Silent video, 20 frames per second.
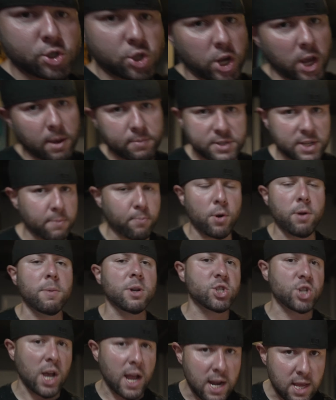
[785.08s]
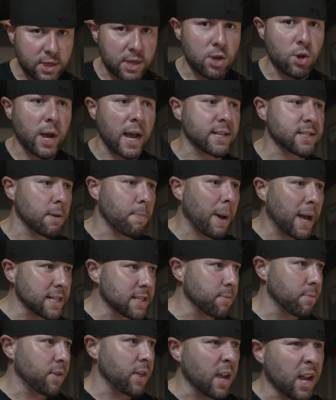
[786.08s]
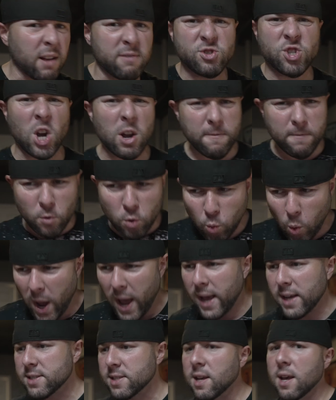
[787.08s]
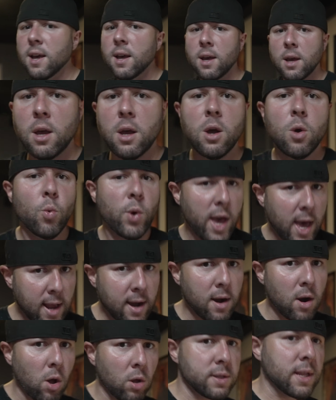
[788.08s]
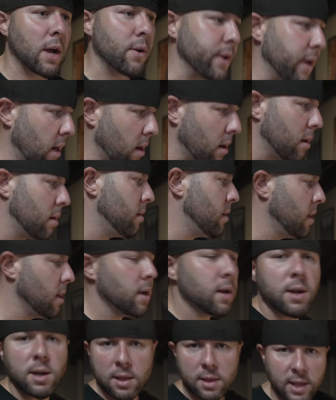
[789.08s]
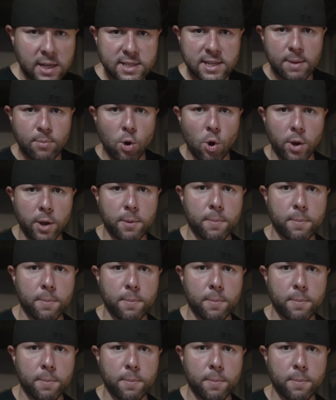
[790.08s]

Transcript: chips, and pretty much anything you guys could possibly think of junk food wise. We had it all down here. Let's keep going.